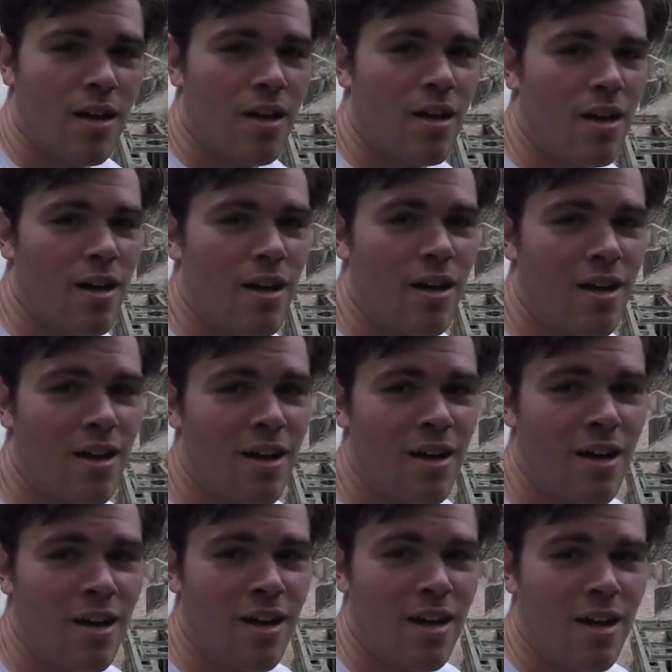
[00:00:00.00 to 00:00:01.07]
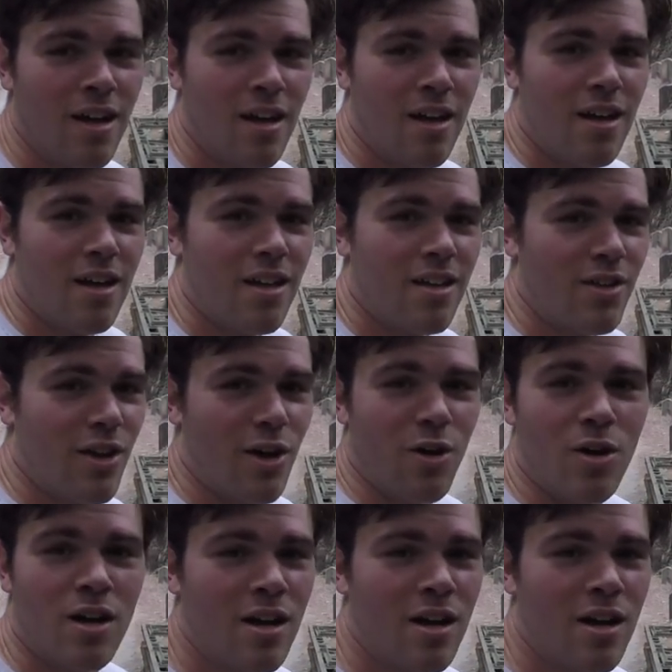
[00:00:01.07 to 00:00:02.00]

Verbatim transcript: That was real? No.